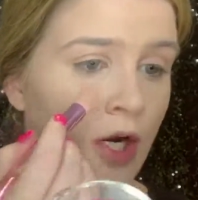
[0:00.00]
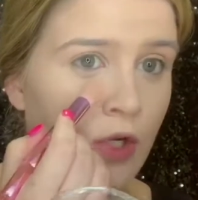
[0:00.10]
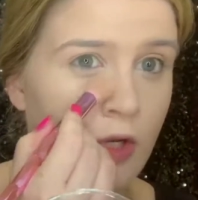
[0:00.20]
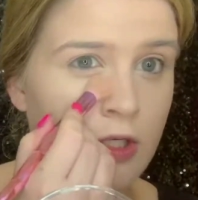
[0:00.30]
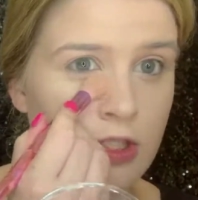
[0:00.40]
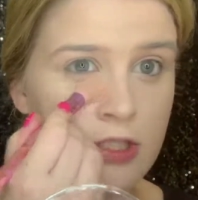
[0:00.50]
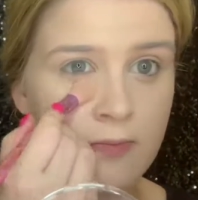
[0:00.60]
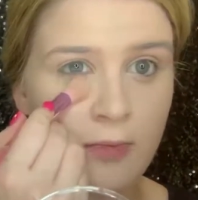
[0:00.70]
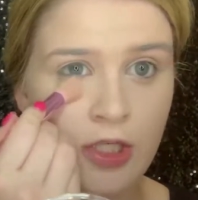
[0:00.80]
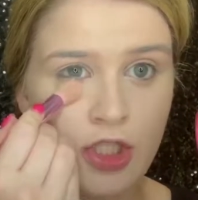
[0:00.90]
You can just
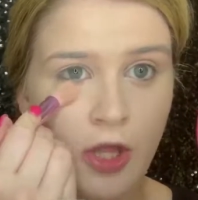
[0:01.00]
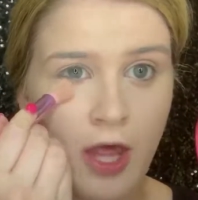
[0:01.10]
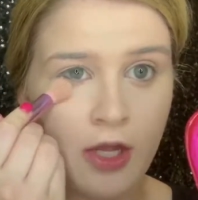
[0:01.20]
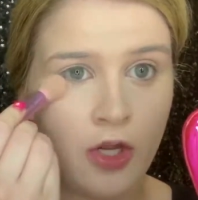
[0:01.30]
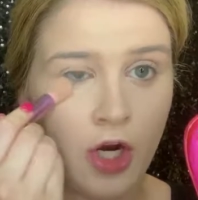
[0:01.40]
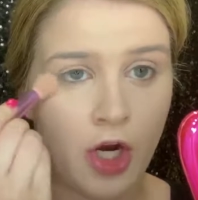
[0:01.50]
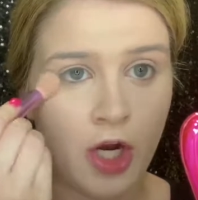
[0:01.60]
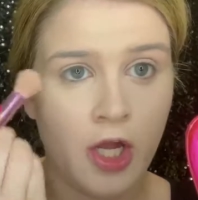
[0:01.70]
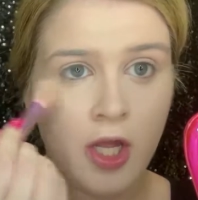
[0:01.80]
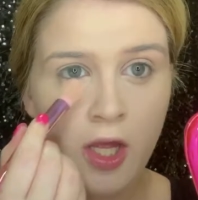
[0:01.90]
make sure that you're
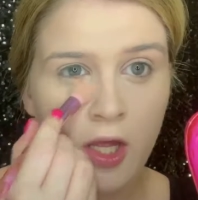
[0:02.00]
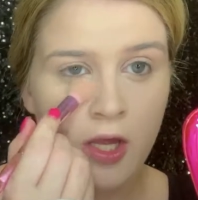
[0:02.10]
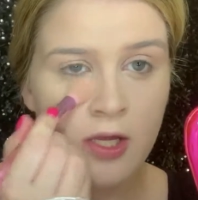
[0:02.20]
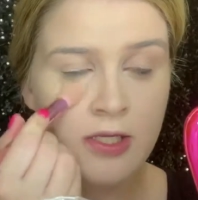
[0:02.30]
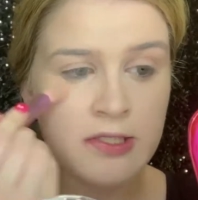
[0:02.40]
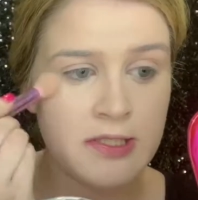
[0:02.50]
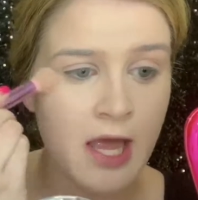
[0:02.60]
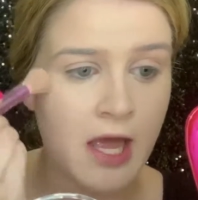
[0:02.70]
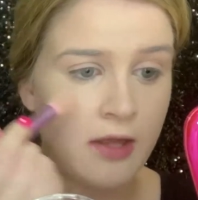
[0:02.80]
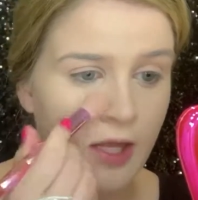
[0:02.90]

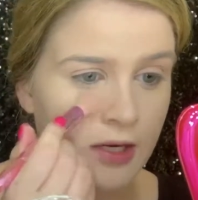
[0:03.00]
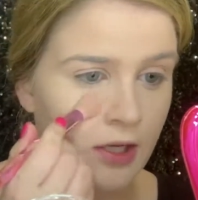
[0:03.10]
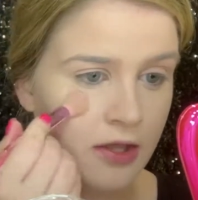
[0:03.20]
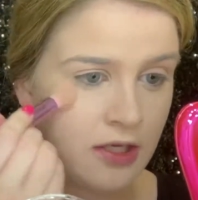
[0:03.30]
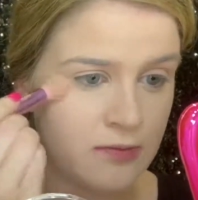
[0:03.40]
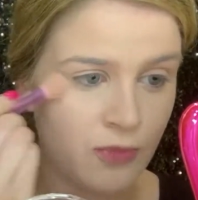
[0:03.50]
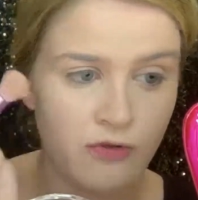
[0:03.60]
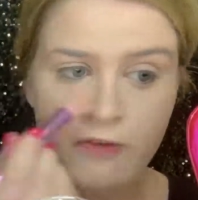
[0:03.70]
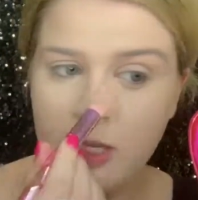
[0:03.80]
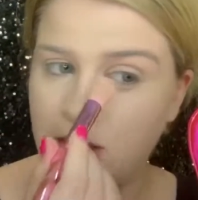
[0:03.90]
set, that nothing's
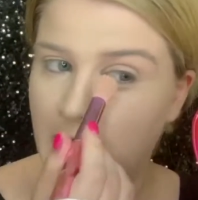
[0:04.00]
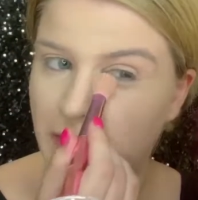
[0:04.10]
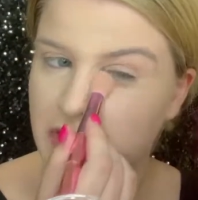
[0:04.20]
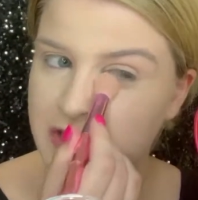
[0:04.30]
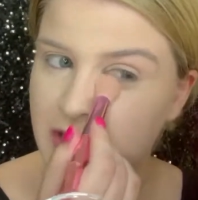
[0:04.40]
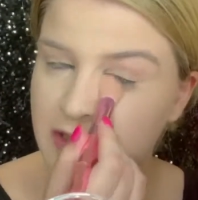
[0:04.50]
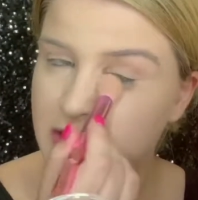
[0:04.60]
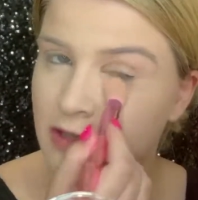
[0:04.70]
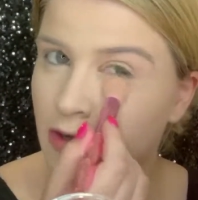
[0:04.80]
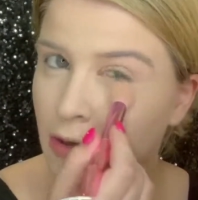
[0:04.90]
moving. Now this
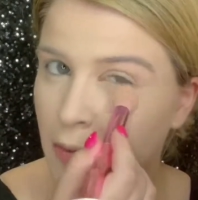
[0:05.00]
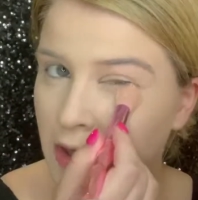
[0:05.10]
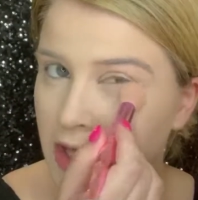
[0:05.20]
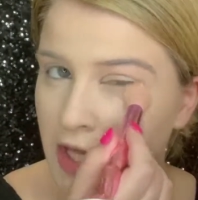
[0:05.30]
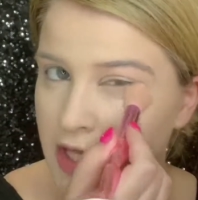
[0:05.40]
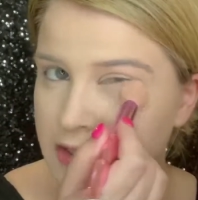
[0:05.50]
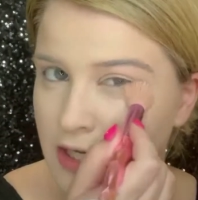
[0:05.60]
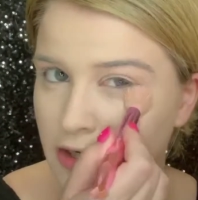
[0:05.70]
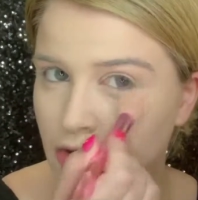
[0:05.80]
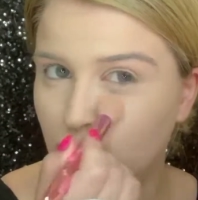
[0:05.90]
concealer really
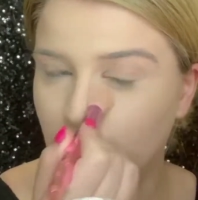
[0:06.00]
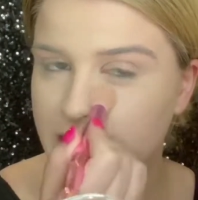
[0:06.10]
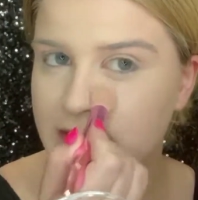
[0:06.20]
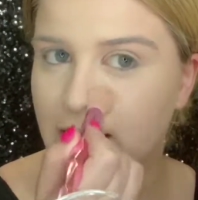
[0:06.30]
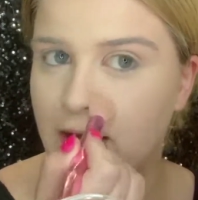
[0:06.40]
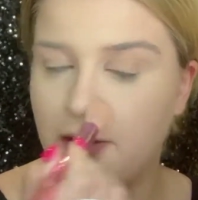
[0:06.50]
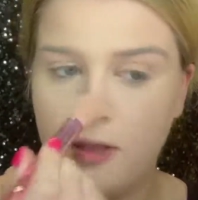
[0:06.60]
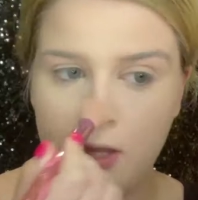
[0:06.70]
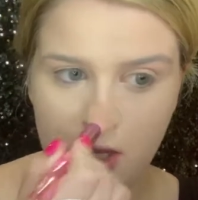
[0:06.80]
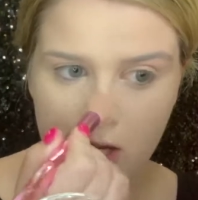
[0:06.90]
isn't creasing,
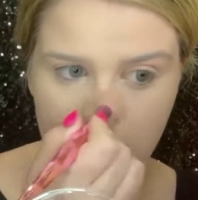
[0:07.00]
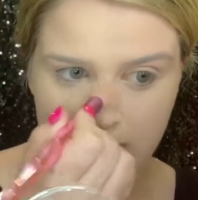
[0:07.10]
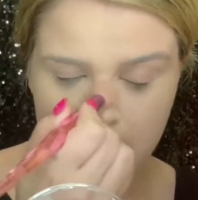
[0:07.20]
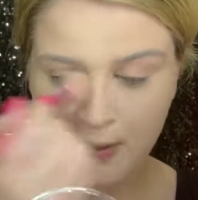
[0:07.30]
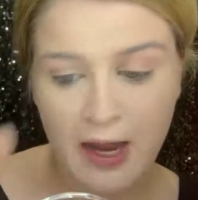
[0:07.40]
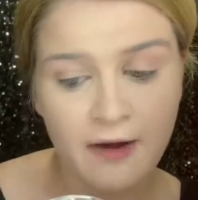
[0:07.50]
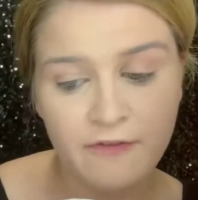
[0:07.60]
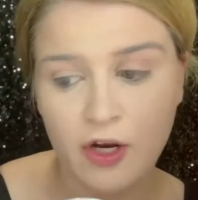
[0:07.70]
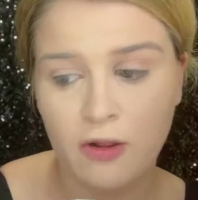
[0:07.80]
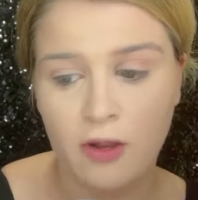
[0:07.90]
and it's been on
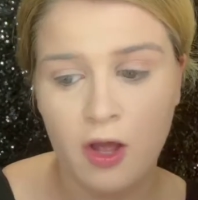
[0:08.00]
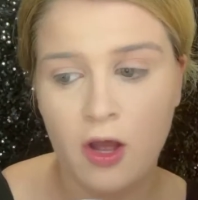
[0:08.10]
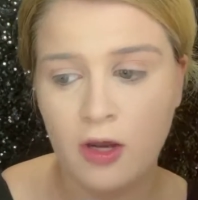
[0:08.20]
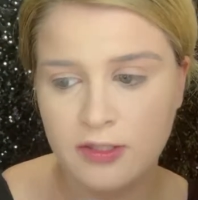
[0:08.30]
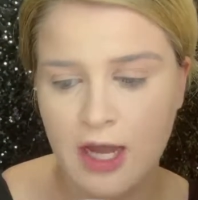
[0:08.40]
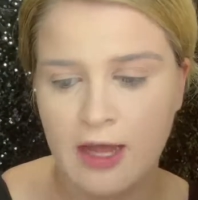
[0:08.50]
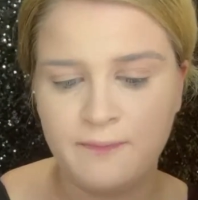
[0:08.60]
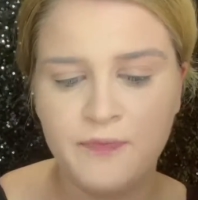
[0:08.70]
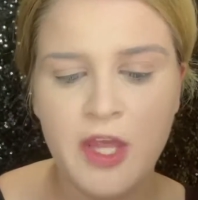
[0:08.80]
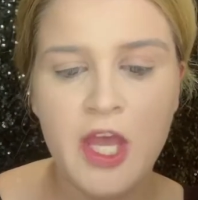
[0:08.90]
for a long time.